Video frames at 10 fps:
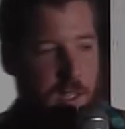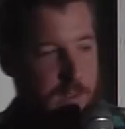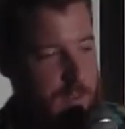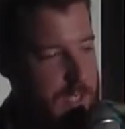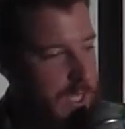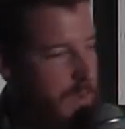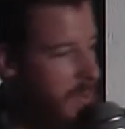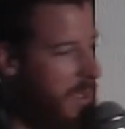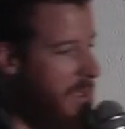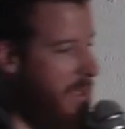And the
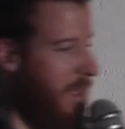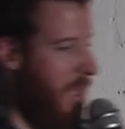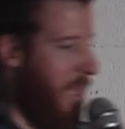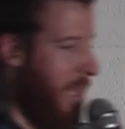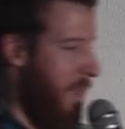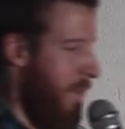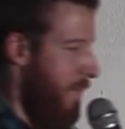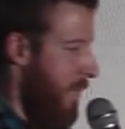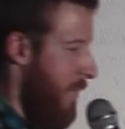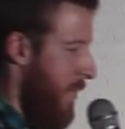second one is I
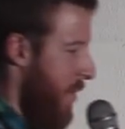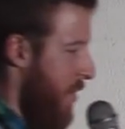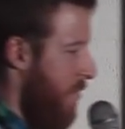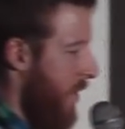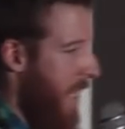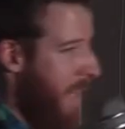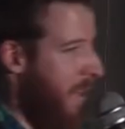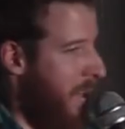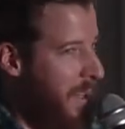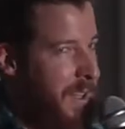just
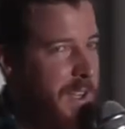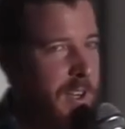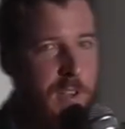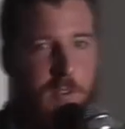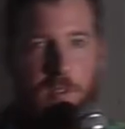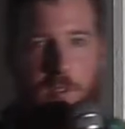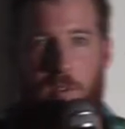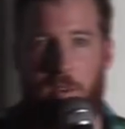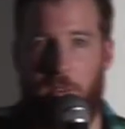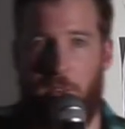pay 100 or
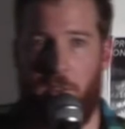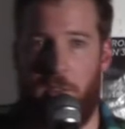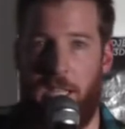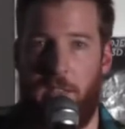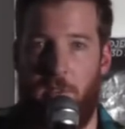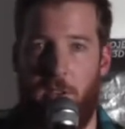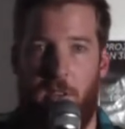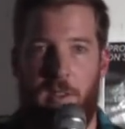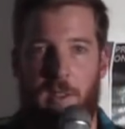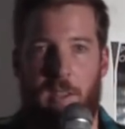200 euros extra.